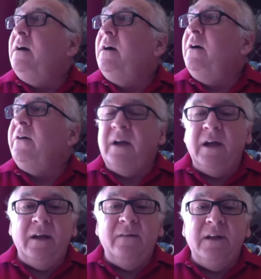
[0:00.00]

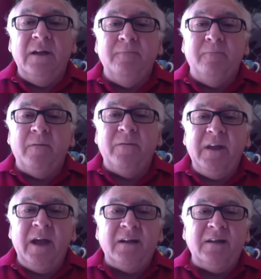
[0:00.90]
Okay, and then the
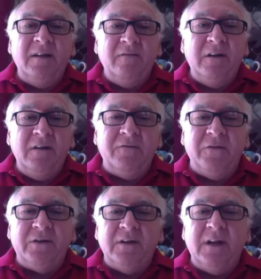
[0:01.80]
activity for
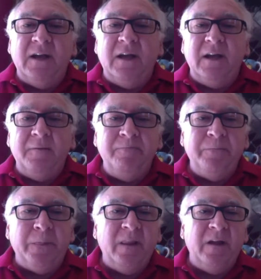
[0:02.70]
today
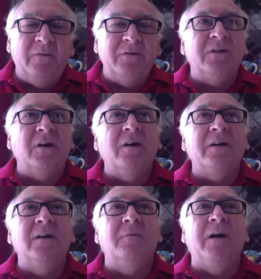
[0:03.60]
that I was
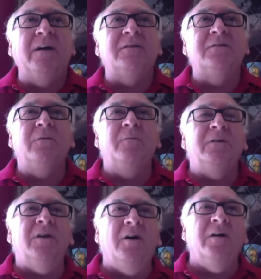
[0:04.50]
talking about, since we've been
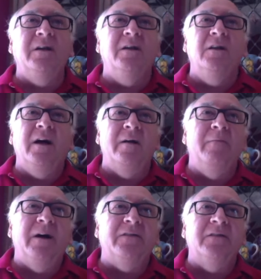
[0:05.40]
talking a lot
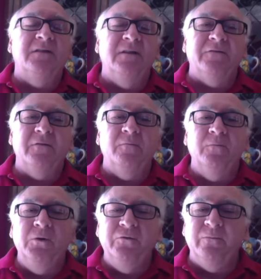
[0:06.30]
about this different
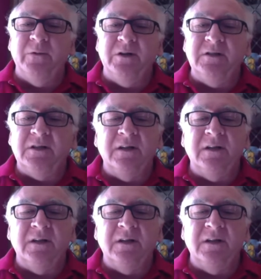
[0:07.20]
movement,